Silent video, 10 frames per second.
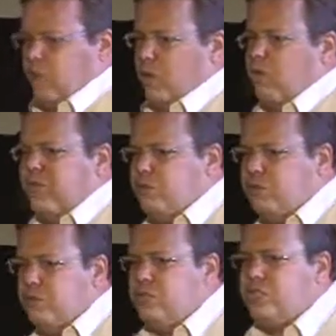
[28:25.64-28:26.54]
And
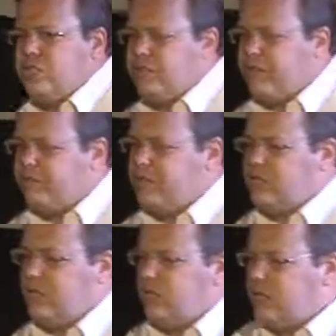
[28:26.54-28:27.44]
measurement is still the
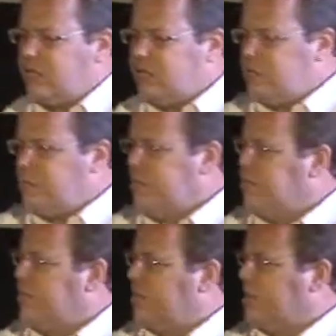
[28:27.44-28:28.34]
elephant in the room. Now this is a
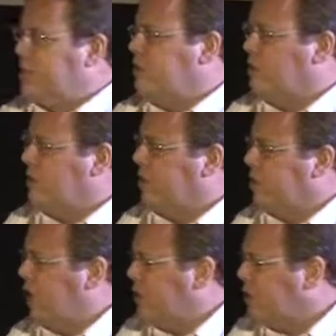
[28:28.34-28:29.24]
big piece of text. Normally I
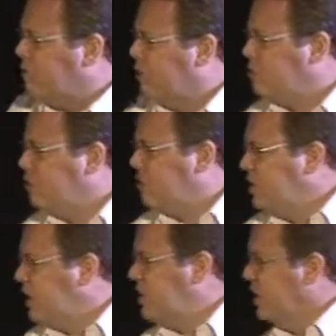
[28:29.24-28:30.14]
don't like to put this much
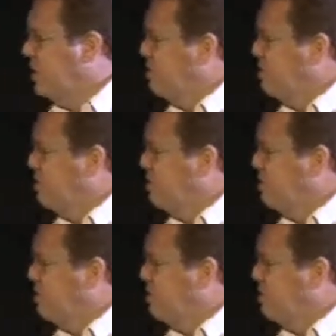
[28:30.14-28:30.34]
text in